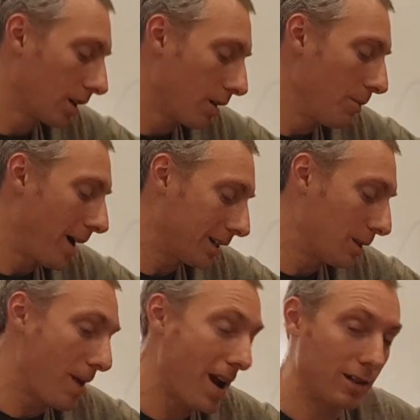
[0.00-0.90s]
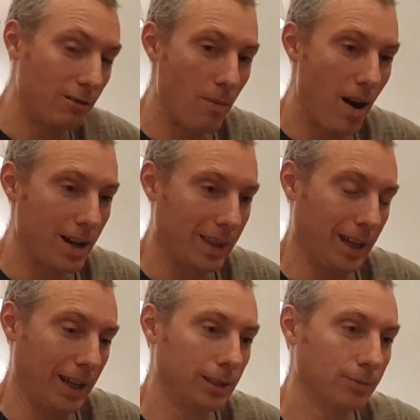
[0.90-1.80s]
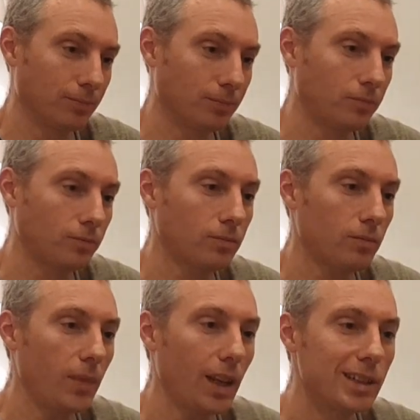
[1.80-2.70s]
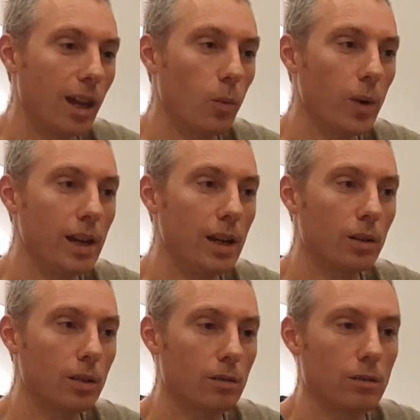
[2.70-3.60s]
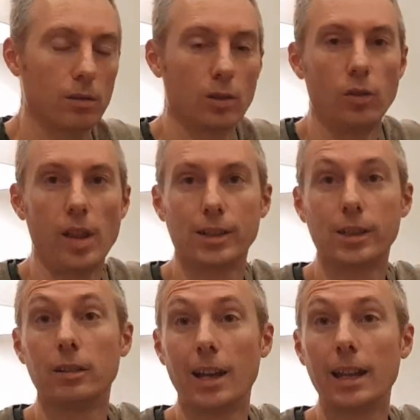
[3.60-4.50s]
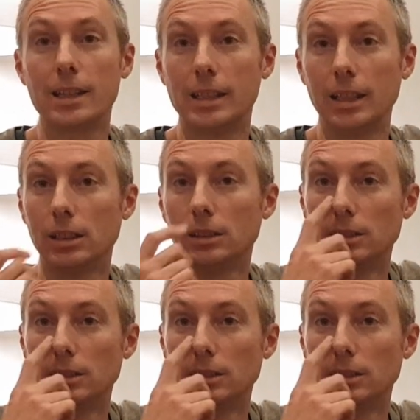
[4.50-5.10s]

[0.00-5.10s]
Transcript: coming back to the major and minor thing, it's like we call that tonality